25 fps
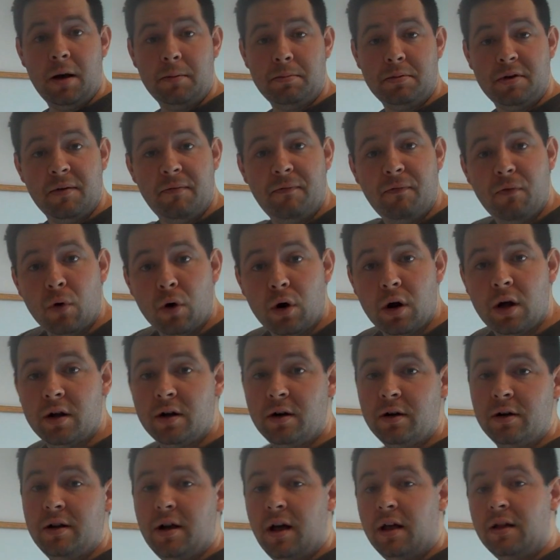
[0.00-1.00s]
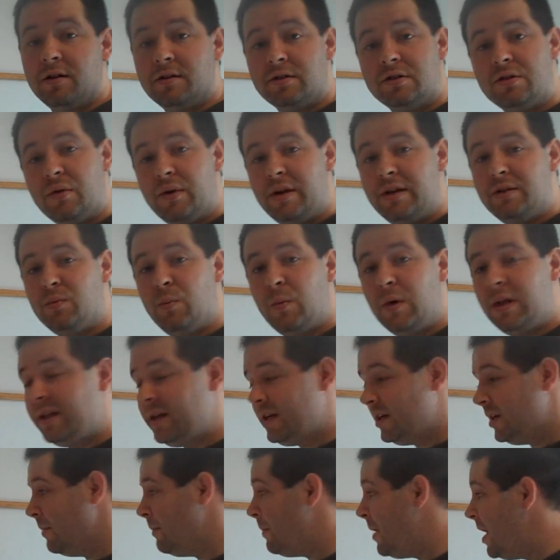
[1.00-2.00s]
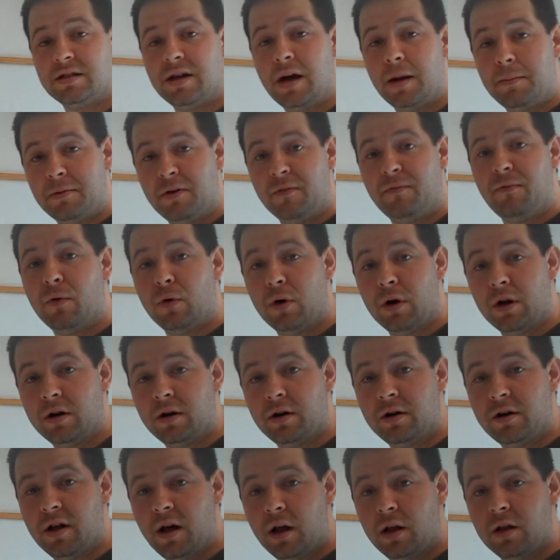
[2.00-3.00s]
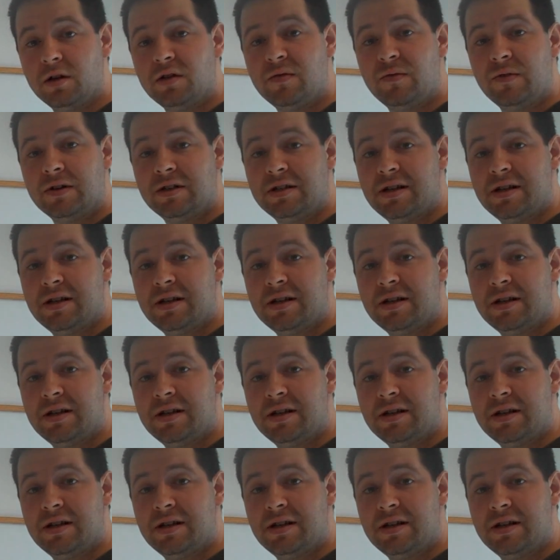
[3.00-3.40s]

up to $400, so he's willing to pay up to $400 for